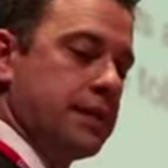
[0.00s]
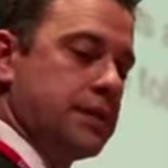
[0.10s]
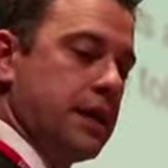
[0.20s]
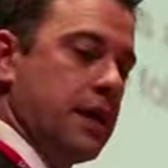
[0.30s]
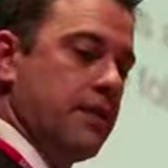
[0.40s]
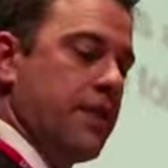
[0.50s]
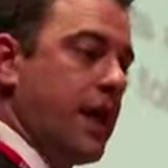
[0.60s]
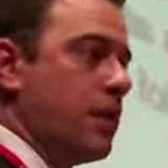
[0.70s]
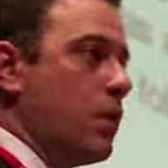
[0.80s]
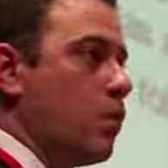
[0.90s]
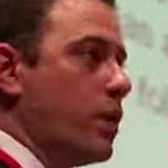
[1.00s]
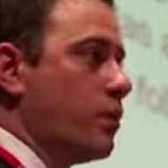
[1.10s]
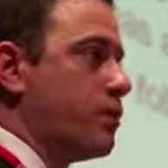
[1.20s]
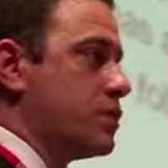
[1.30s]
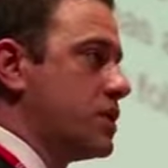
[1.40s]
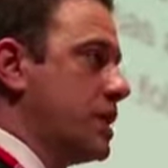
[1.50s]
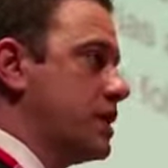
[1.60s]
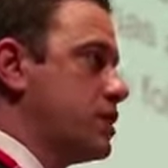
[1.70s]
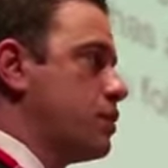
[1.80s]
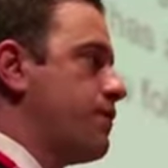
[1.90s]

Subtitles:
that could come out of this, but obviously